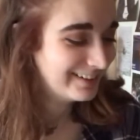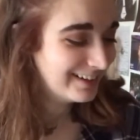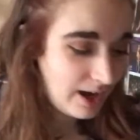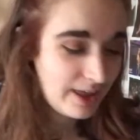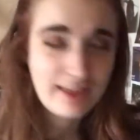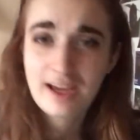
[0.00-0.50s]

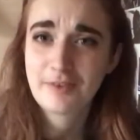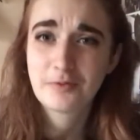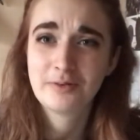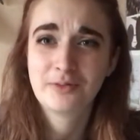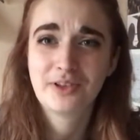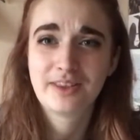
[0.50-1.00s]
I think I have
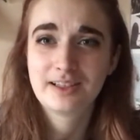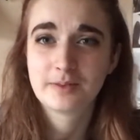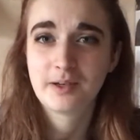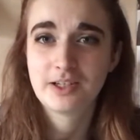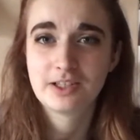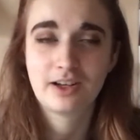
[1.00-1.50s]
one more thing to
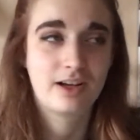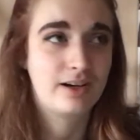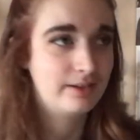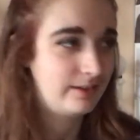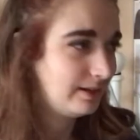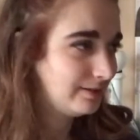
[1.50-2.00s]
mention. I
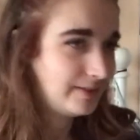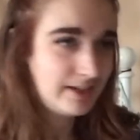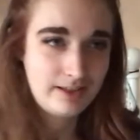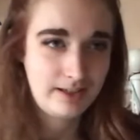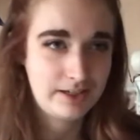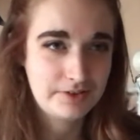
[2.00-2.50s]
can't think of
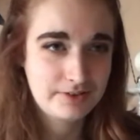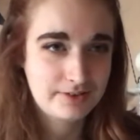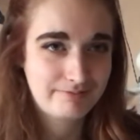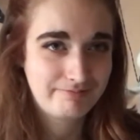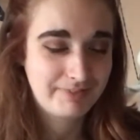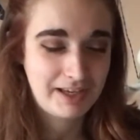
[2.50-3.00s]
anything else
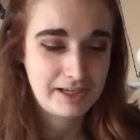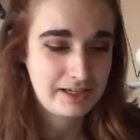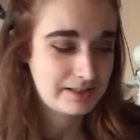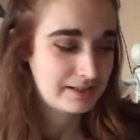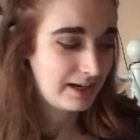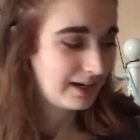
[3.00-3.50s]
that I need
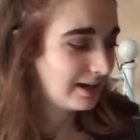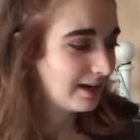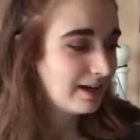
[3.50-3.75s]
to say,